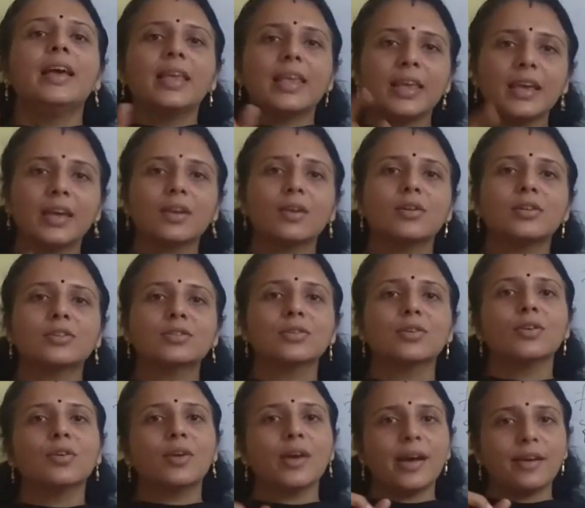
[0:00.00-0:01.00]
Here also
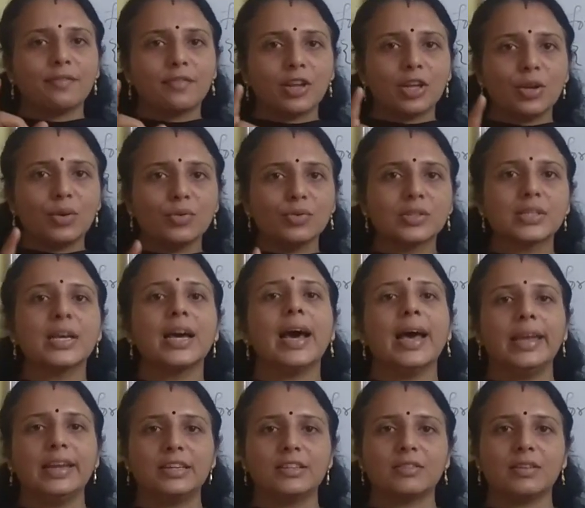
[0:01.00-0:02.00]
you have to use
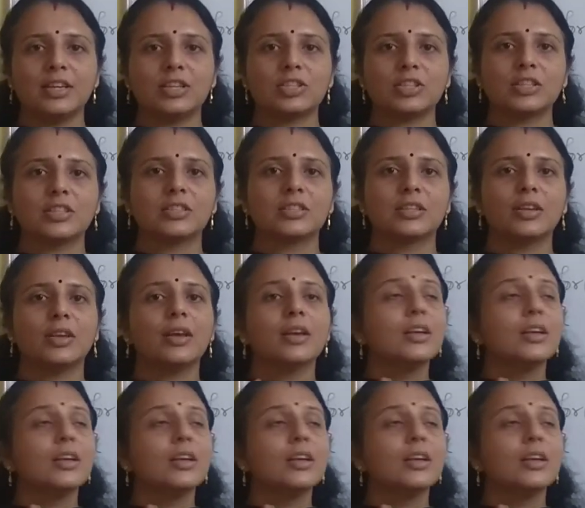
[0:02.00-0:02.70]
iterations.